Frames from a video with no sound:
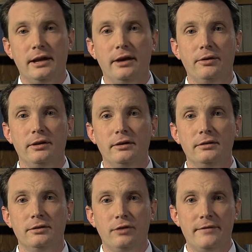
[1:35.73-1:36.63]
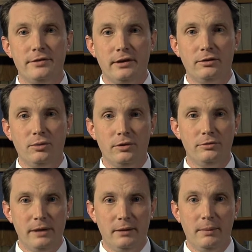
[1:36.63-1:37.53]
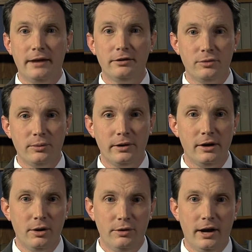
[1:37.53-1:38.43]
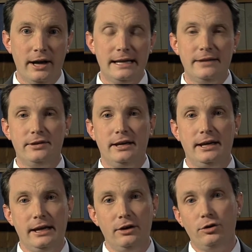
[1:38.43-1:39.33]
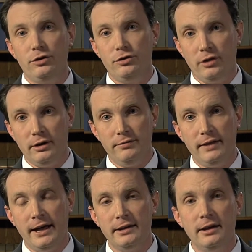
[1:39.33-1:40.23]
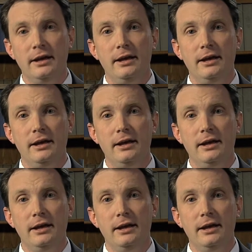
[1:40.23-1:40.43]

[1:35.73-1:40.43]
Now, the driver's ed course being mandatory, ODOT is kicking in a good chunk of that,